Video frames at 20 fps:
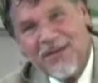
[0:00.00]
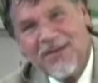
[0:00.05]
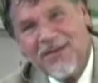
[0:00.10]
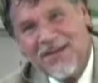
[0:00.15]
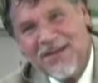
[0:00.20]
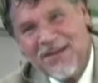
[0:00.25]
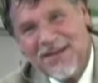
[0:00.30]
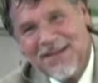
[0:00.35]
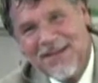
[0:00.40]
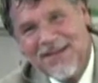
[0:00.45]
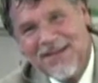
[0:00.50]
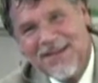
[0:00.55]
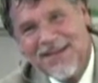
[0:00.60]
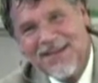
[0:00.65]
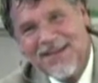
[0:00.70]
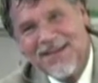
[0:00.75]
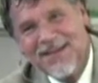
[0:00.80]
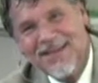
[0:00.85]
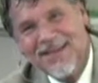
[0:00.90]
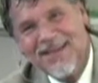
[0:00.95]

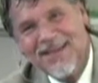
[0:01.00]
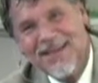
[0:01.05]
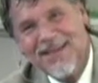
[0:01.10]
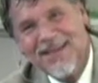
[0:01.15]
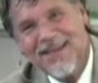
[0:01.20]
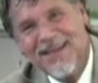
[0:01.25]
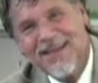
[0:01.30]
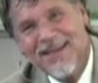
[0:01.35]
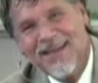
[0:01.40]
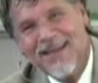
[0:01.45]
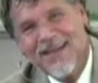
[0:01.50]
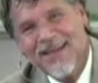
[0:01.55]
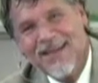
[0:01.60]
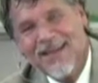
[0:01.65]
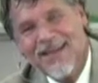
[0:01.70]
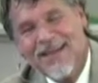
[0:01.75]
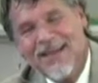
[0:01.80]
Nobody speaks.